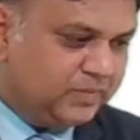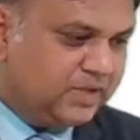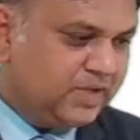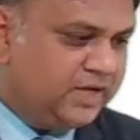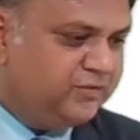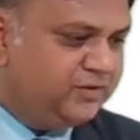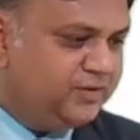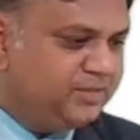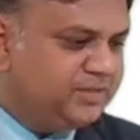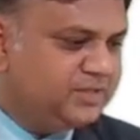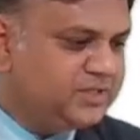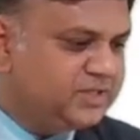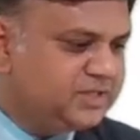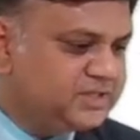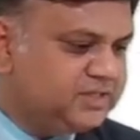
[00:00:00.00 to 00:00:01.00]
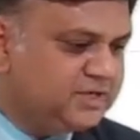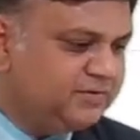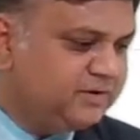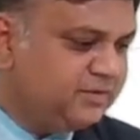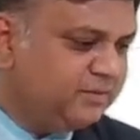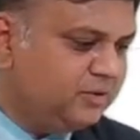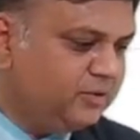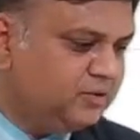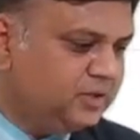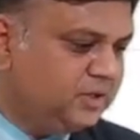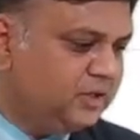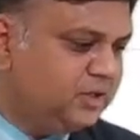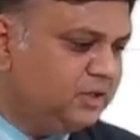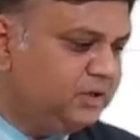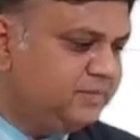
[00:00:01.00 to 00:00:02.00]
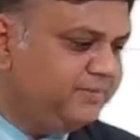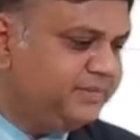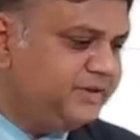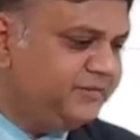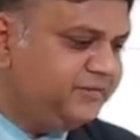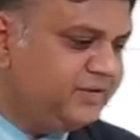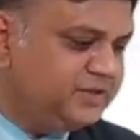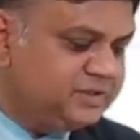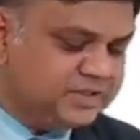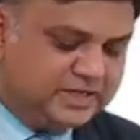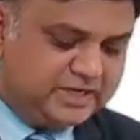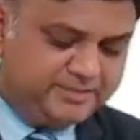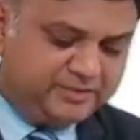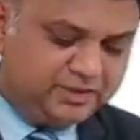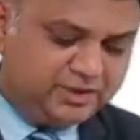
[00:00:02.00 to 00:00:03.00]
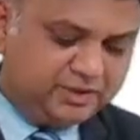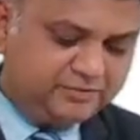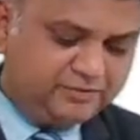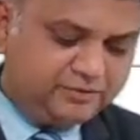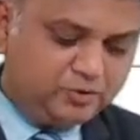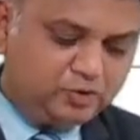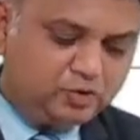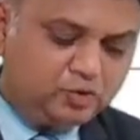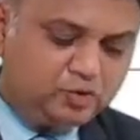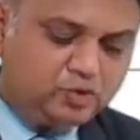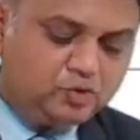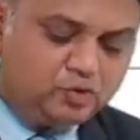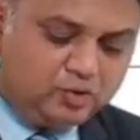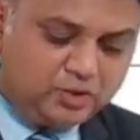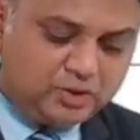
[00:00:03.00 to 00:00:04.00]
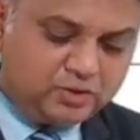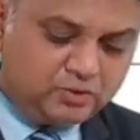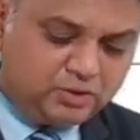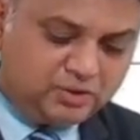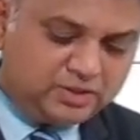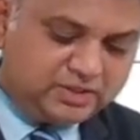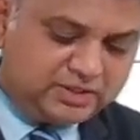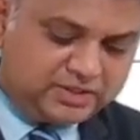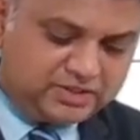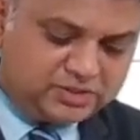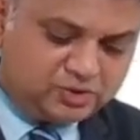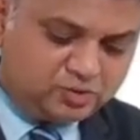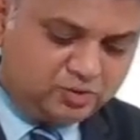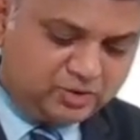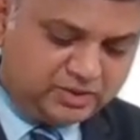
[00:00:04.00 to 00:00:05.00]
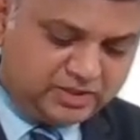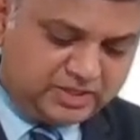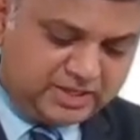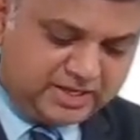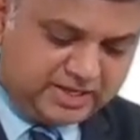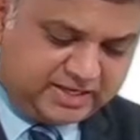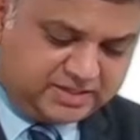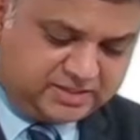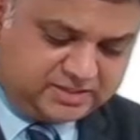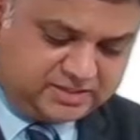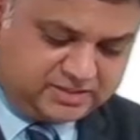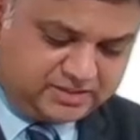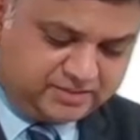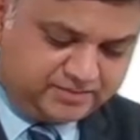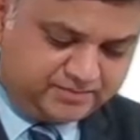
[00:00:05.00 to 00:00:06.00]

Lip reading: Information is given about the preference share capital of 2 crore, that is 200 lakhs,